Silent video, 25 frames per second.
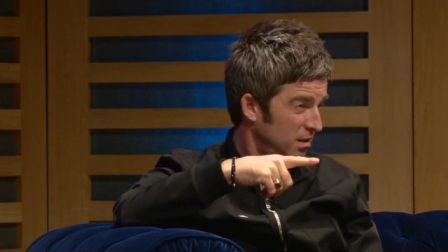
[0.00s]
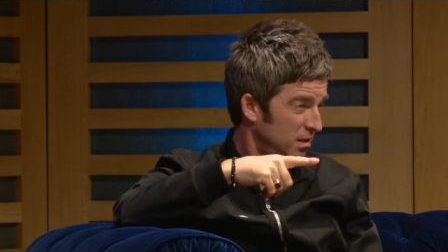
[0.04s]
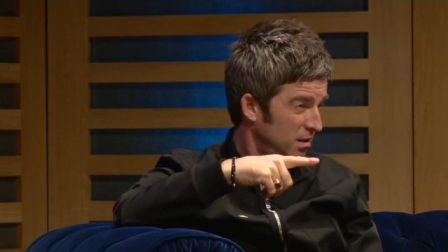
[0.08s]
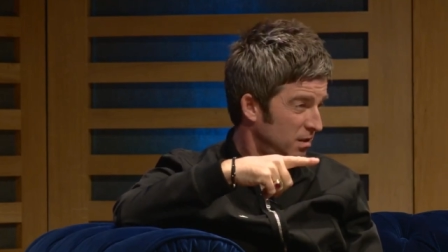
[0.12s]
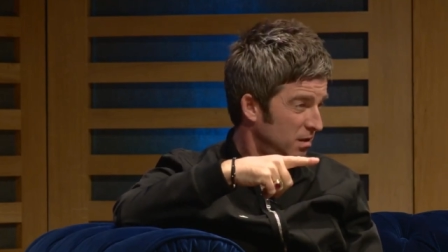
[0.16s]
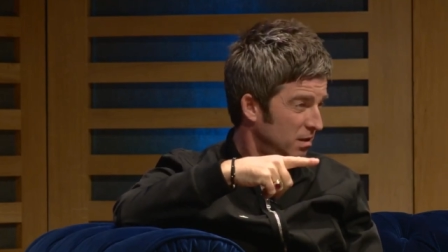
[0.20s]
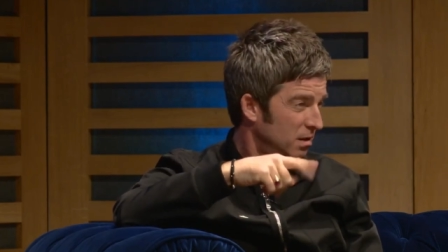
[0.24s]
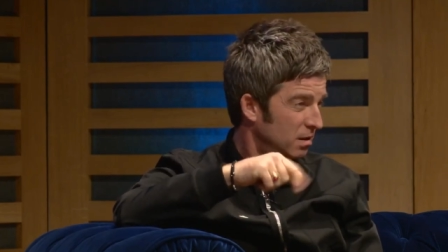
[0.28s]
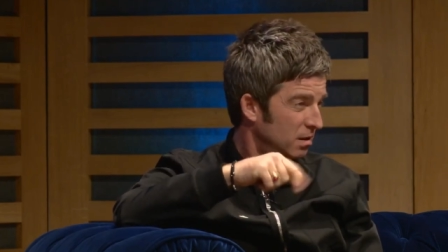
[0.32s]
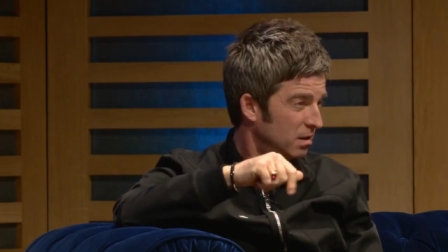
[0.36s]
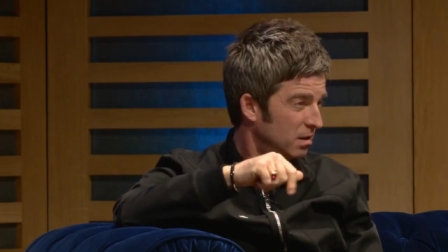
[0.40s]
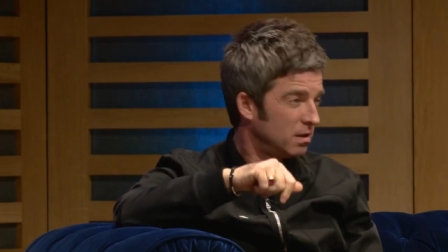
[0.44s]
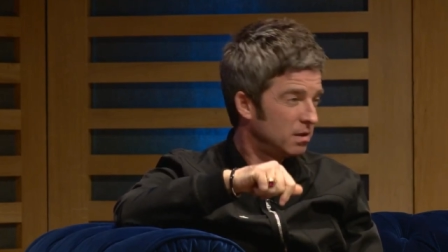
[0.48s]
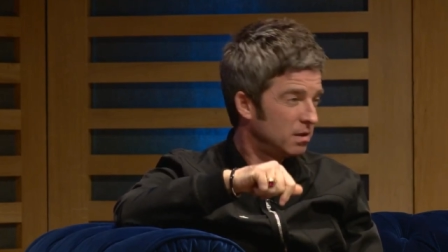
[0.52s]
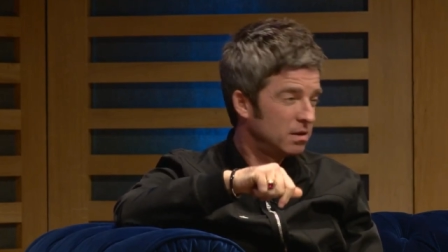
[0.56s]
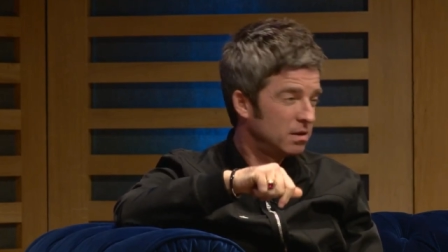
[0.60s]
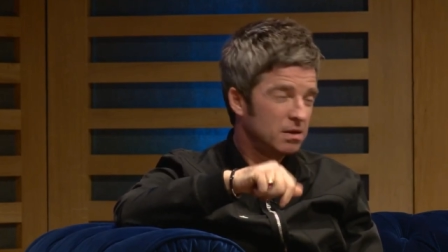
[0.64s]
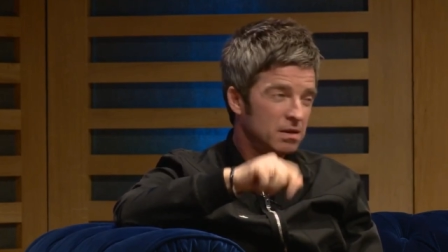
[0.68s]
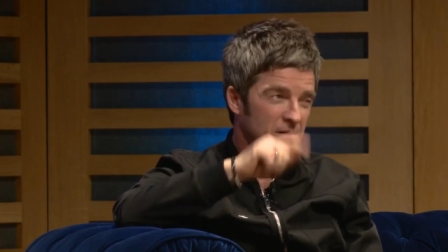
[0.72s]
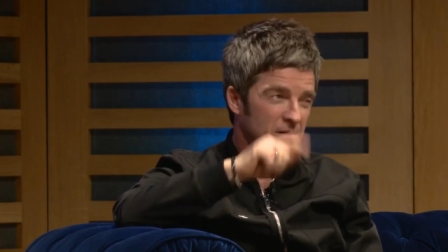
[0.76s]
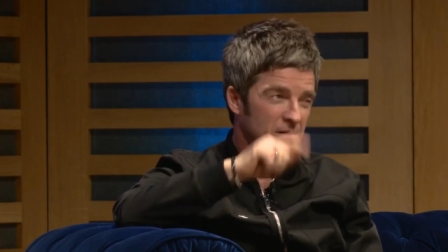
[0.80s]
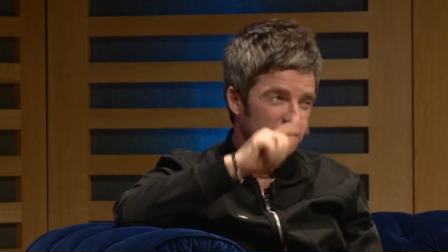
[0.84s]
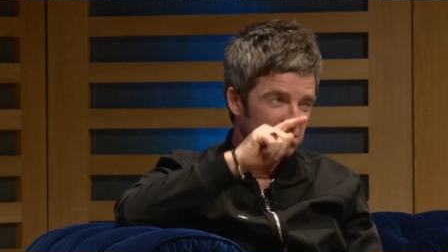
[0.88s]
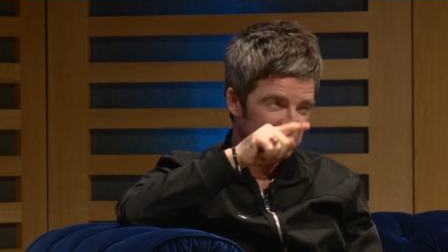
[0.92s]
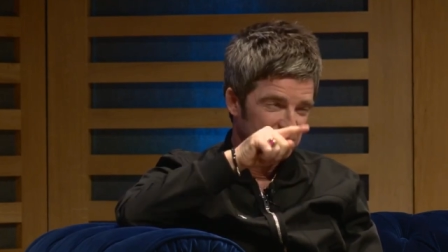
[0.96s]

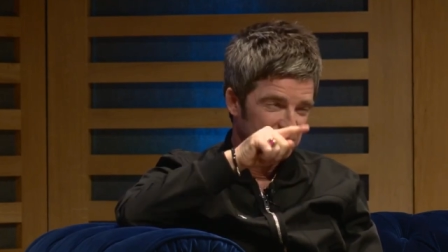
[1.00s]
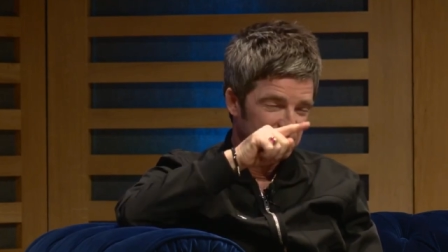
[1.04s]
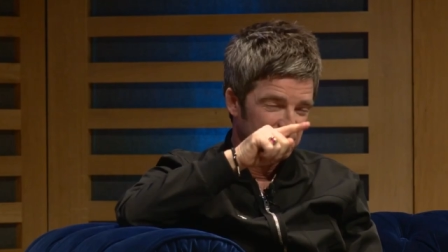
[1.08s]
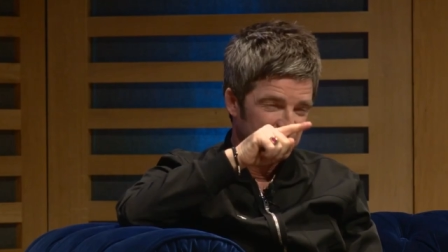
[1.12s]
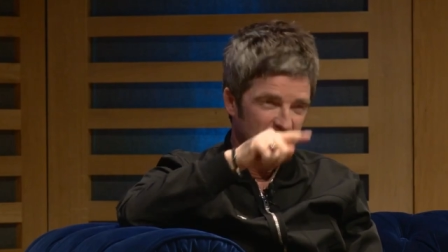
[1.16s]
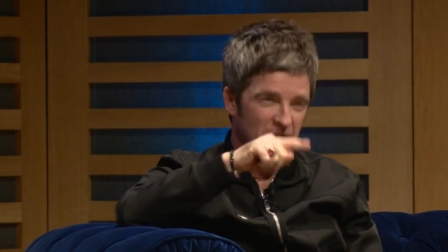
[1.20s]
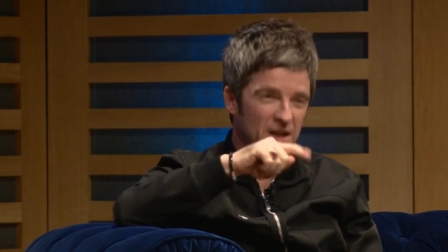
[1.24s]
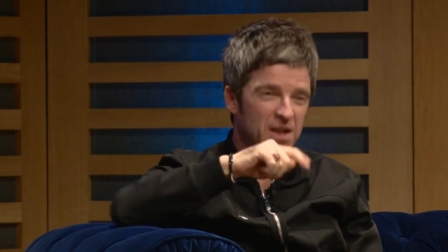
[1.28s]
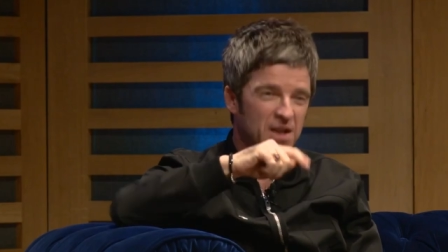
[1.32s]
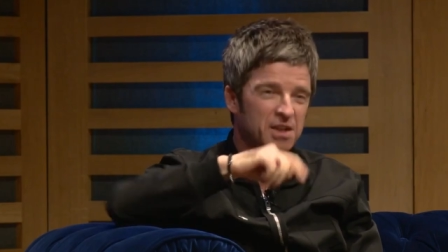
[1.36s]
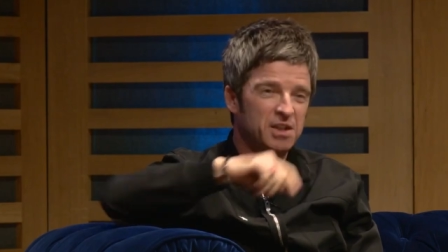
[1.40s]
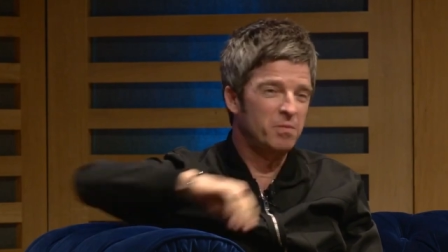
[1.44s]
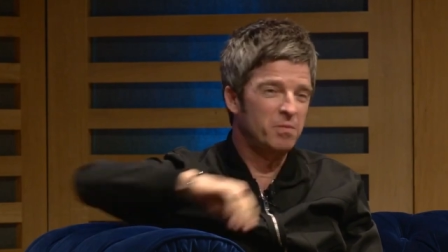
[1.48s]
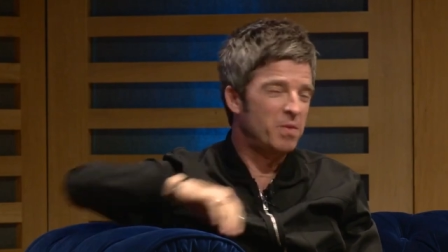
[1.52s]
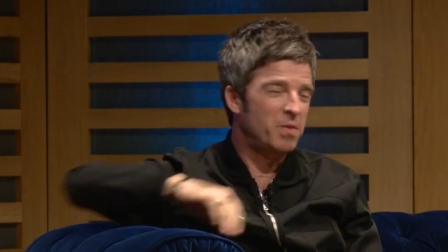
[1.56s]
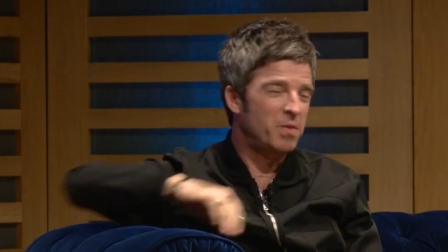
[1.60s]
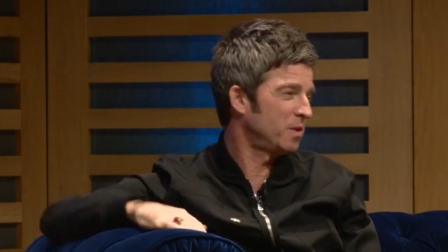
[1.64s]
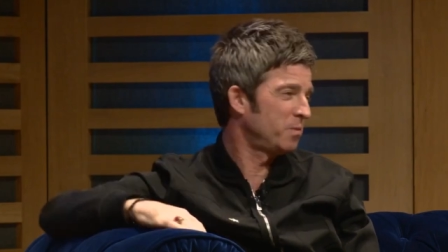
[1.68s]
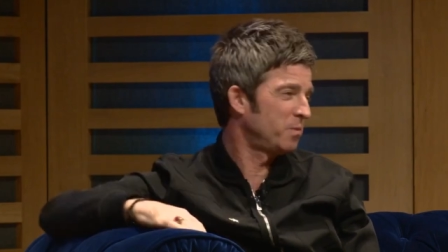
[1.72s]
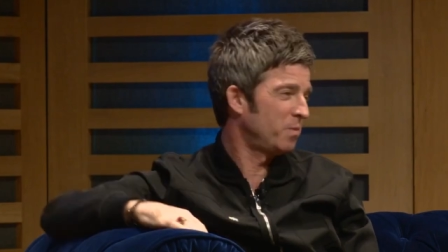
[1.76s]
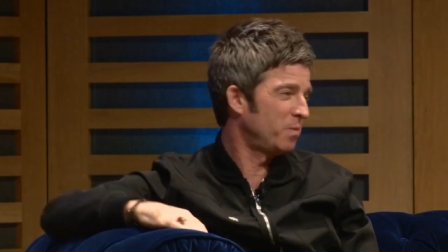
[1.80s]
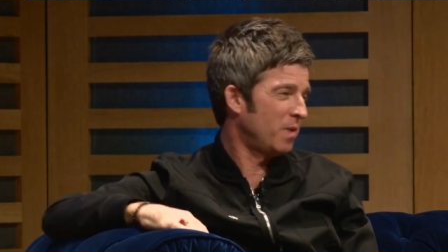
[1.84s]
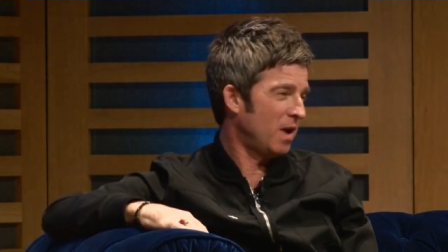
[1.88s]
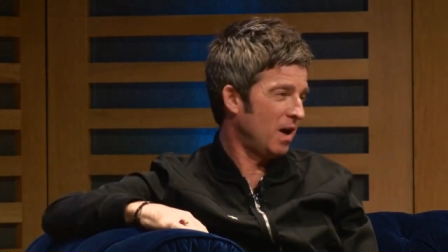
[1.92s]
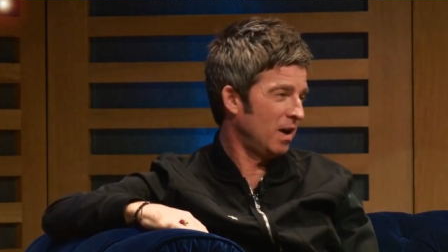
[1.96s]
Yeah. Is your
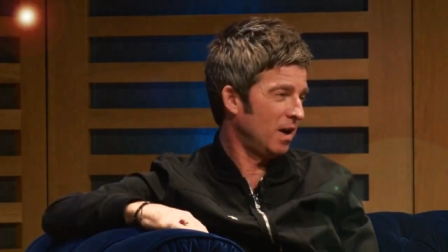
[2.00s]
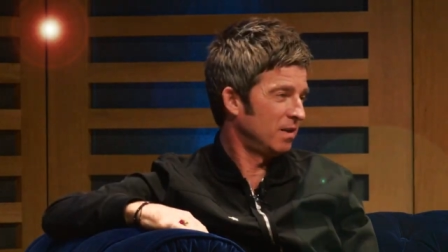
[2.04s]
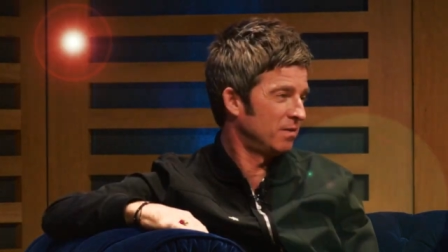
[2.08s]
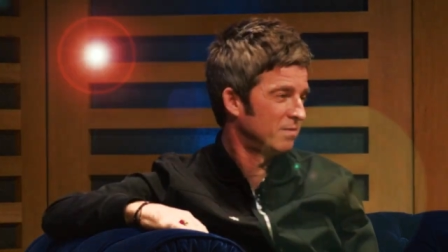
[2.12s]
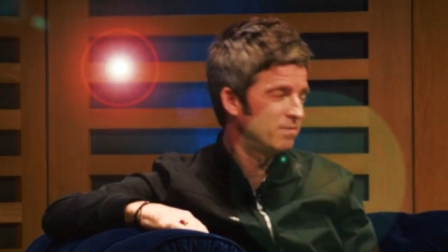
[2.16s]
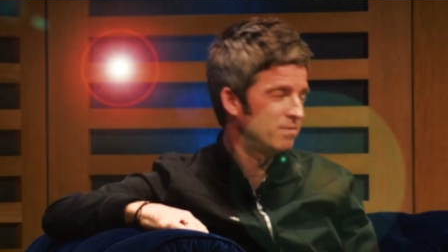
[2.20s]
best bet.